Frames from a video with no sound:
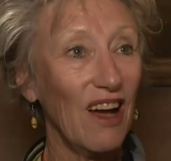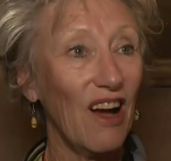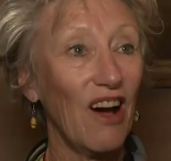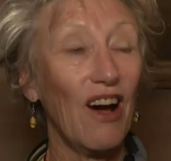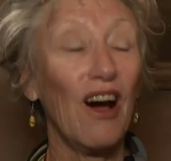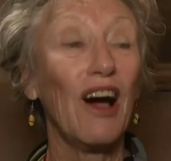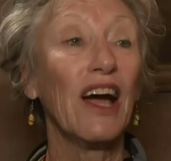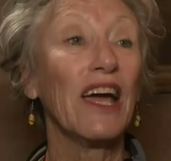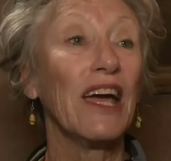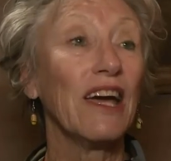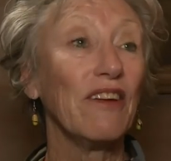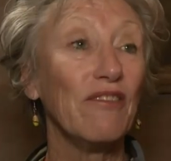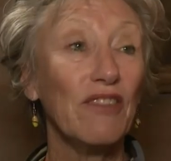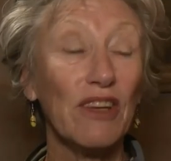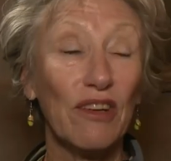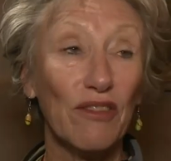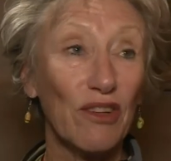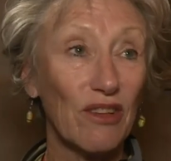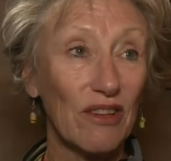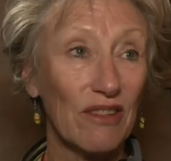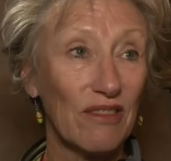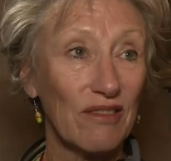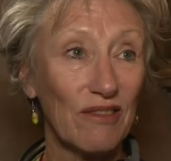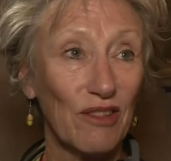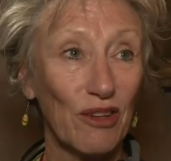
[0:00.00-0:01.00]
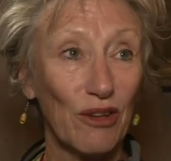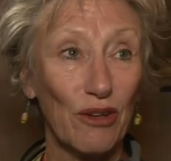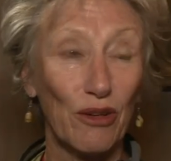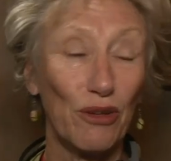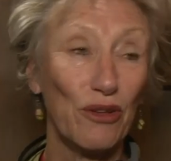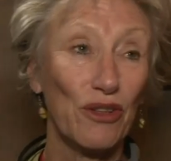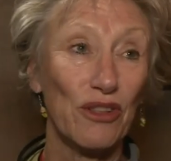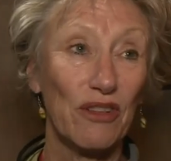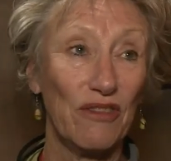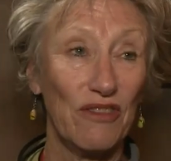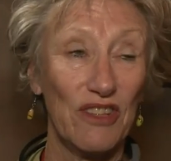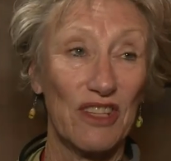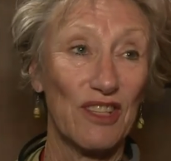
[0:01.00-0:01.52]
I have never
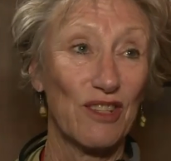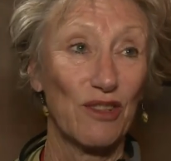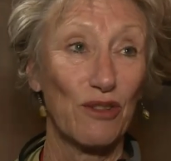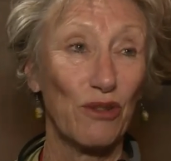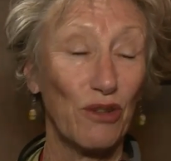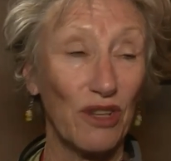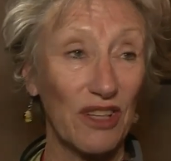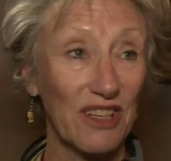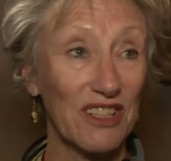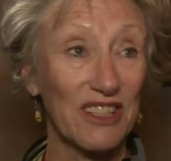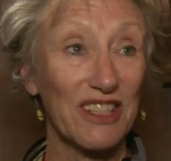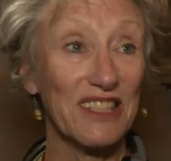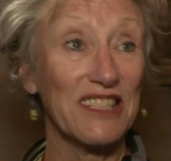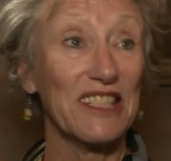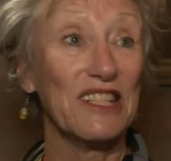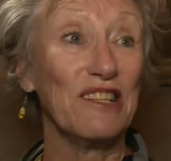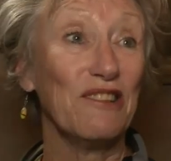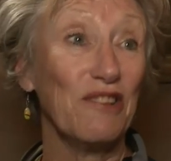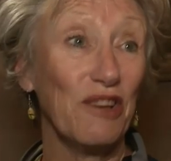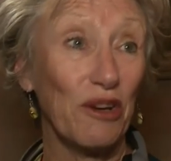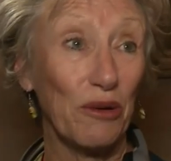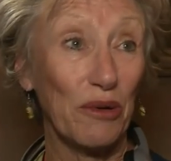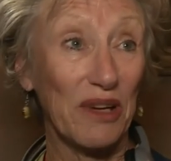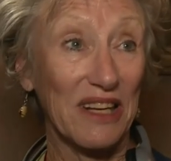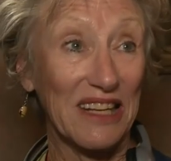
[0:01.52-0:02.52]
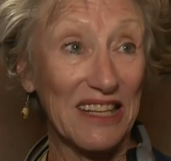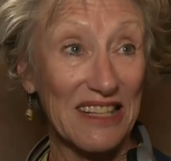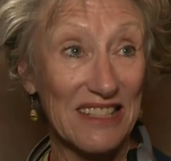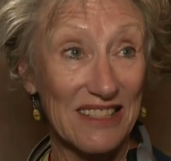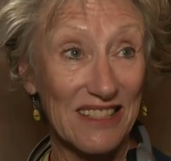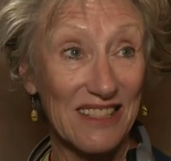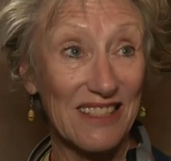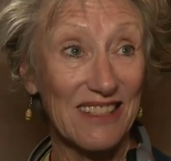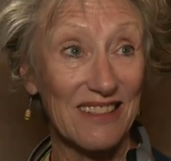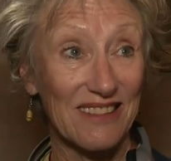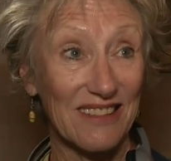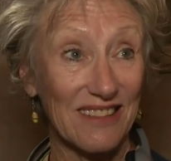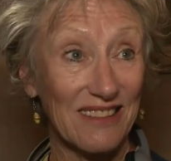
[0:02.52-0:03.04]
heard of this toilet. I didn't know it
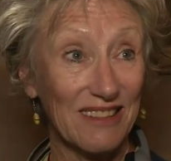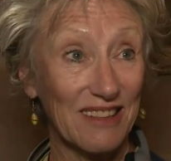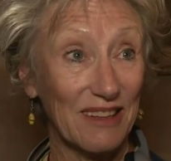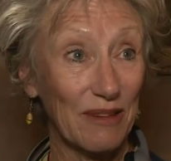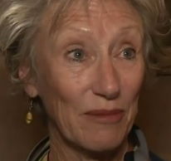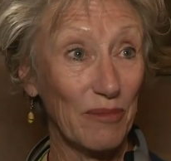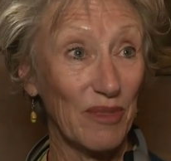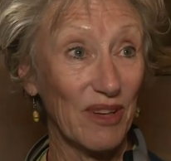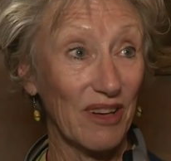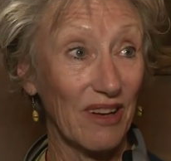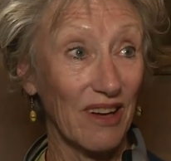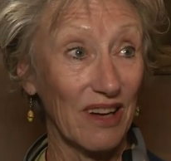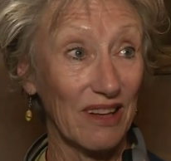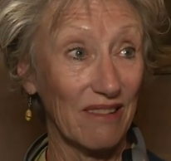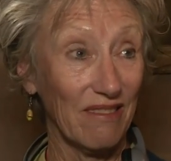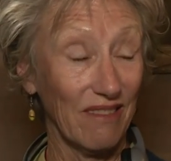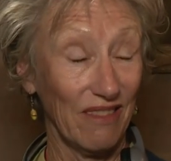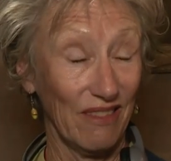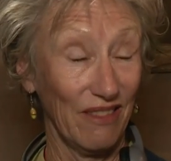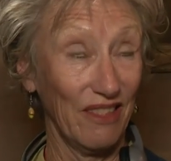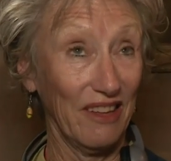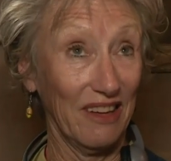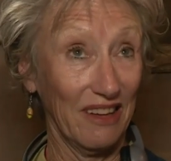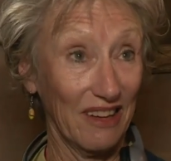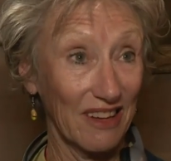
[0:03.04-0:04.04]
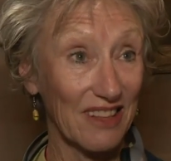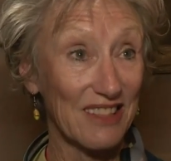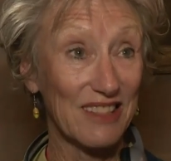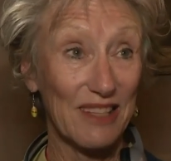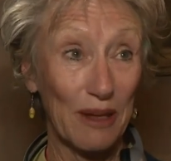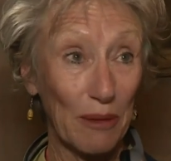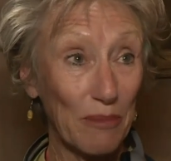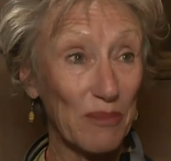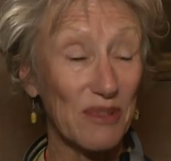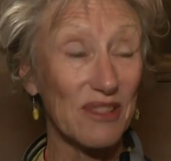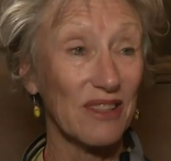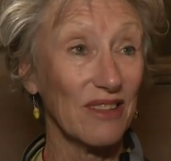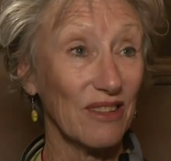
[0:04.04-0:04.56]
existed, but I think it's
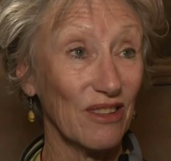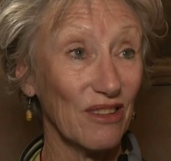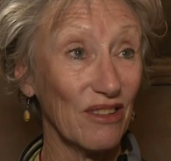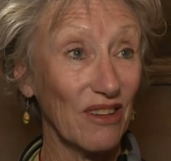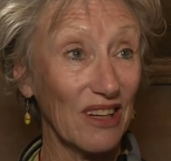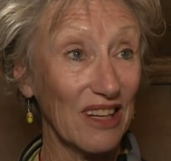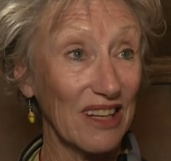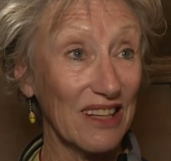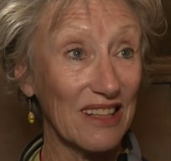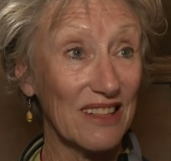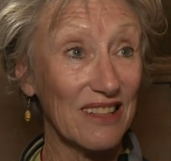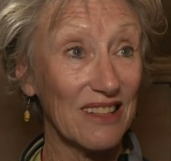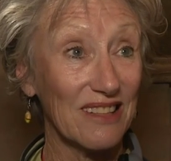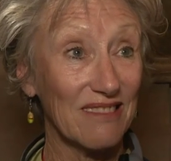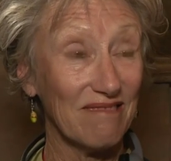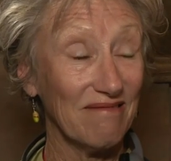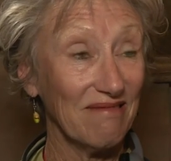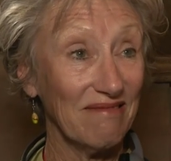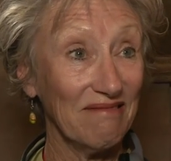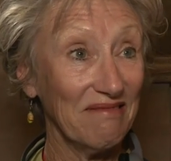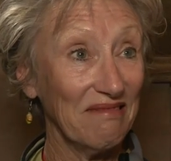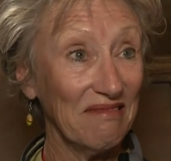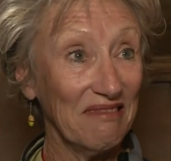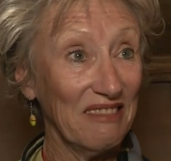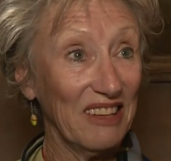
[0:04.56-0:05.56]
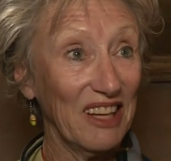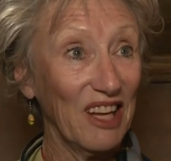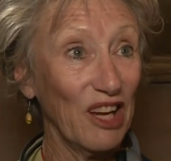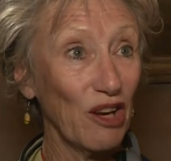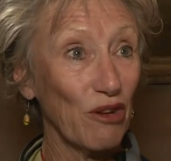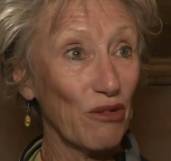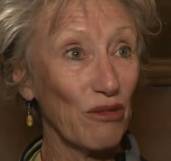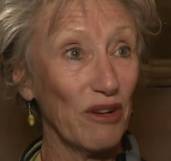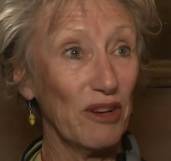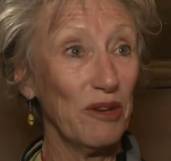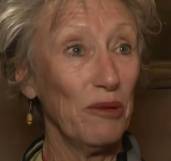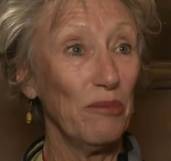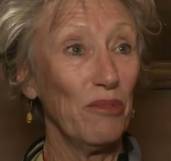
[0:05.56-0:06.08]
absolutely
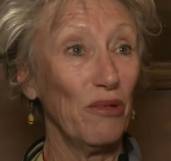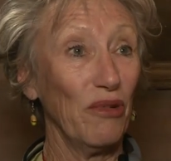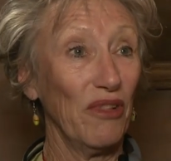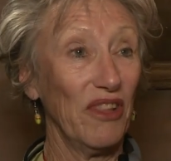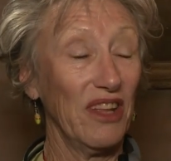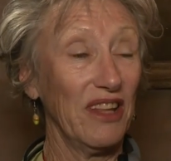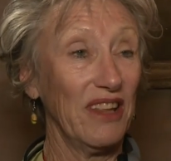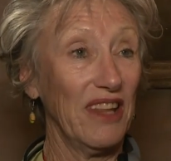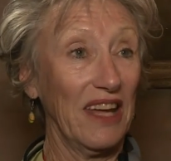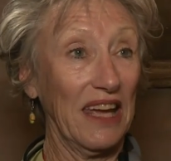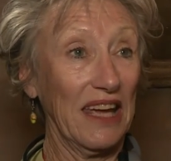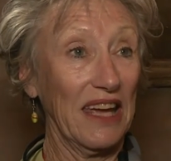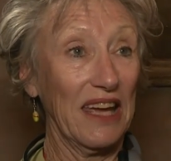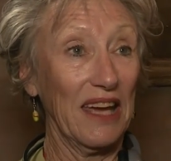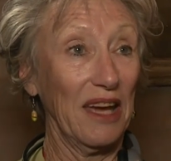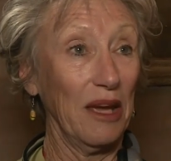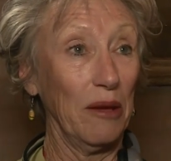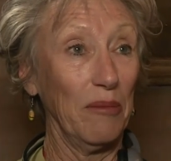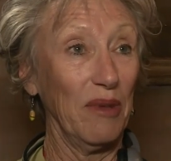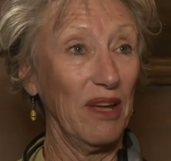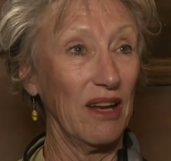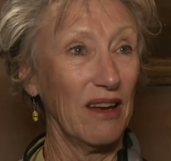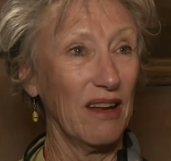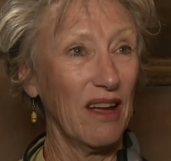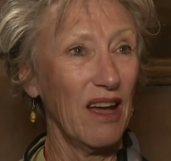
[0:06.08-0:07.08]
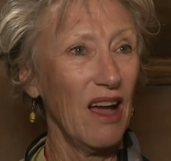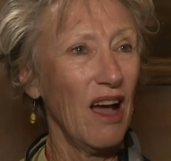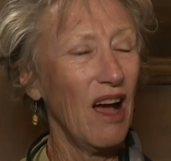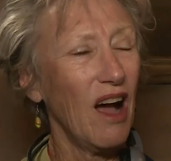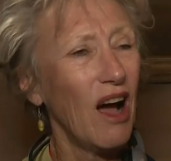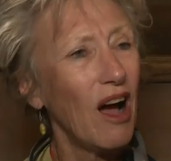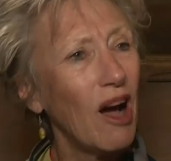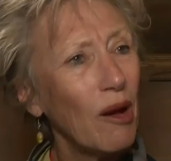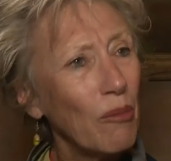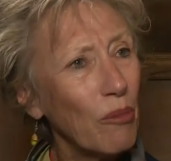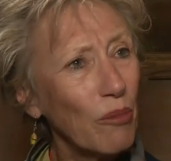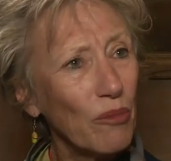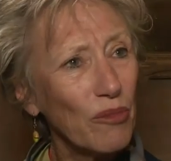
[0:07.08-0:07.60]
incredible that they came in.
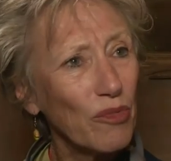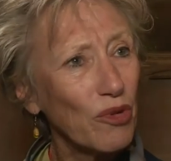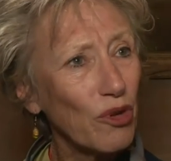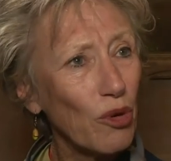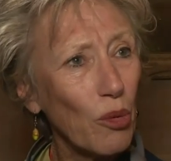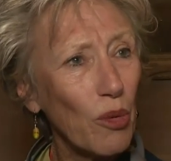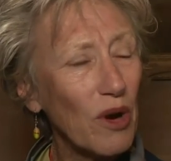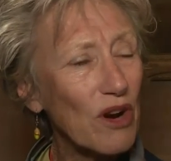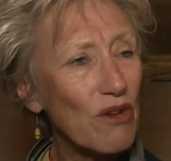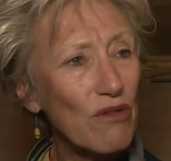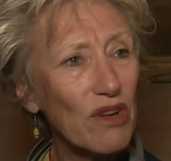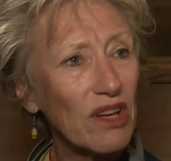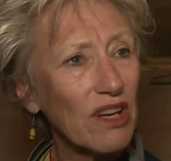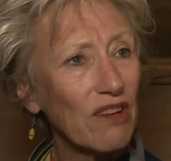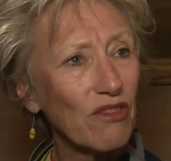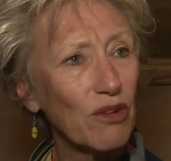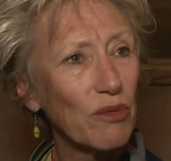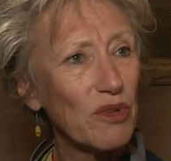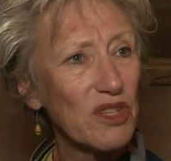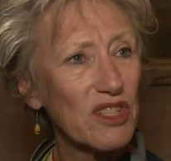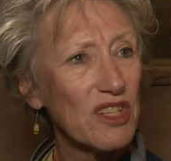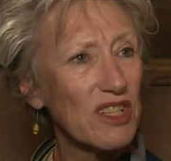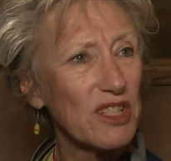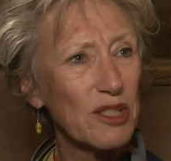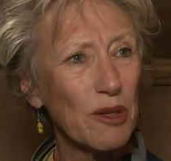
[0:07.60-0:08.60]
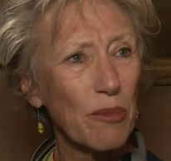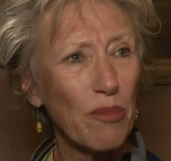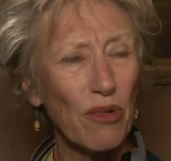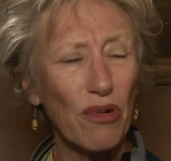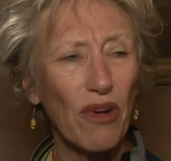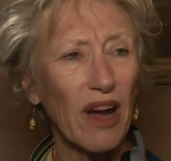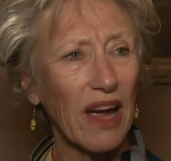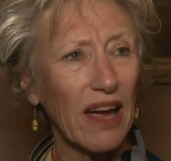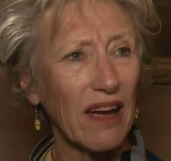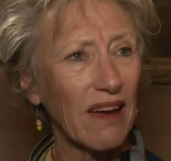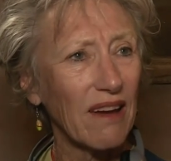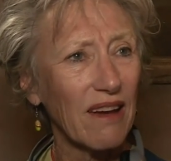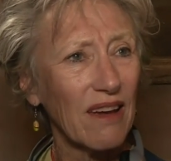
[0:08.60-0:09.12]
I'm sort of wondering if it was just a
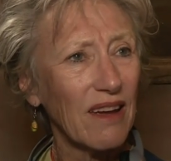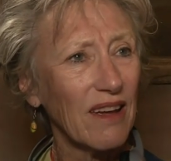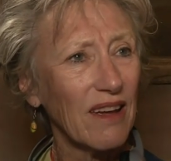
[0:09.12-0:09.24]
prank.